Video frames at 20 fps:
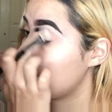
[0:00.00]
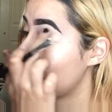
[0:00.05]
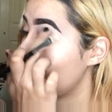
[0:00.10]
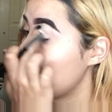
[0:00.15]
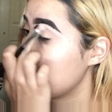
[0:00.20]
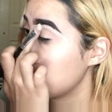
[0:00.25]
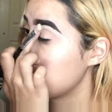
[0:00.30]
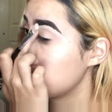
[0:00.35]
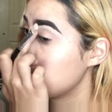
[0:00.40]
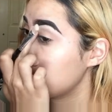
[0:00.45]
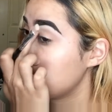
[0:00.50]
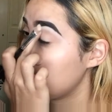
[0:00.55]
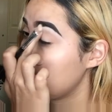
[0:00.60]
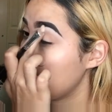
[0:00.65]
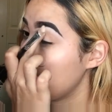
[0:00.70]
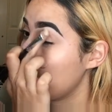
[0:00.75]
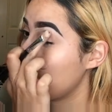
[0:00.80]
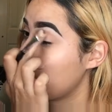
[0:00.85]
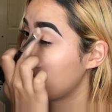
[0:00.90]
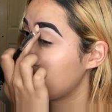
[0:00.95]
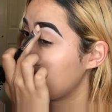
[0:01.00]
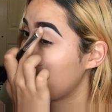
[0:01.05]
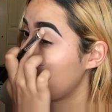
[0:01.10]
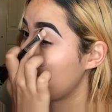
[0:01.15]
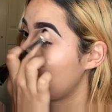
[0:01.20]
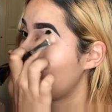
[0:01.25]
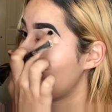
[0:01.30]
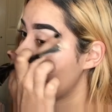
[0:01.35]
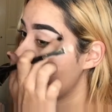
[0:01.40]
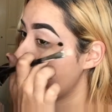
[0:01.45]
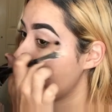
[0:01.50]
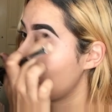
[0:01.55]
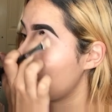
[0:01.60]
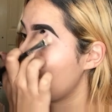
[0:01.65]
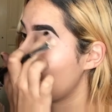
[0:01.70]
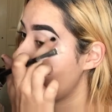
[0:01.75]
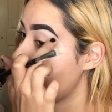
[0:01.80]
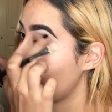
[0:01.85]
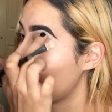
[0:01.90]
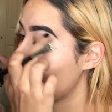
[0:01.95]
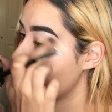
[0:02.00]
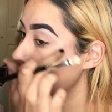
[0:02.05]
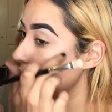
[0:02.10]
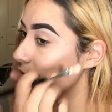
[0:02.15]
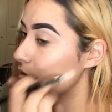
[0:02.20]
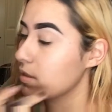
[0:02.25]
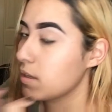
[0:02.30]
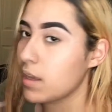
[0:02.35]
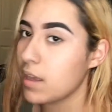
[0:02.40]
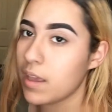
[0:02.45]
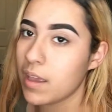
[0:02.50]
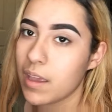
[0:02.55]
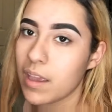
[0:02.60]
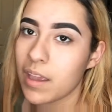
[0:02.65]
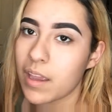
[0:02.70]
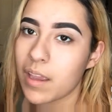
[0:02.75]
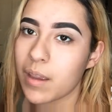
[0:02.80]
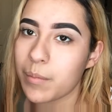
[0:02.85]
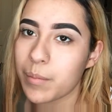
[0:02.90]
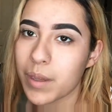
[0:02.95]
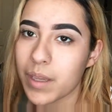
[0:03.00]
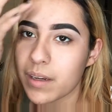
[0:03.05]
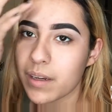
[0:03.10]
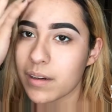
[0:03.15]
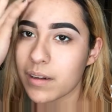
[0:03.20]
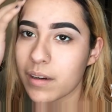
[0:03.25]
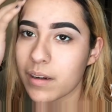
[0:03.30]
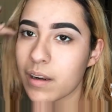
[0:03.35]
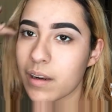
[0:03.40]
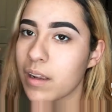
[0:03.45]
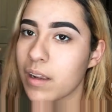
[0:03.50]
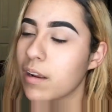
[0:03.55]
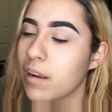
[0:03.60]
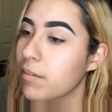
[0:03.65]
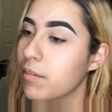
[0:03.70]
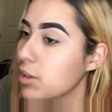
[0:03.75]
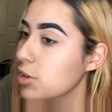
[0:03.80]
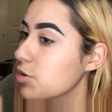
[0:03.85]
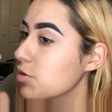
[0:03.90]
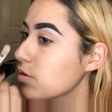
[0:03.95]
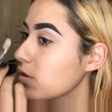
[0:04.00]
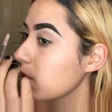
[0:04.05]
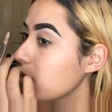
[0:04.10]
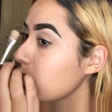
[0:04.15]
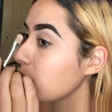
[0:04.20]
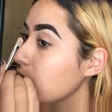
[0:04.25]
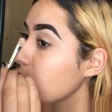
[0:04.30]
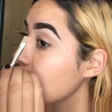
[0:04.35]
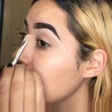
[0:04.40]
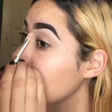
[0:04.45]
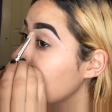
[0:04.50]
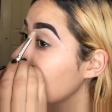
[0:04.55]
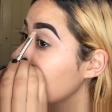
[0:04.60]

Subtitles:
And I just like to blend it with my finger because, I mean, eventually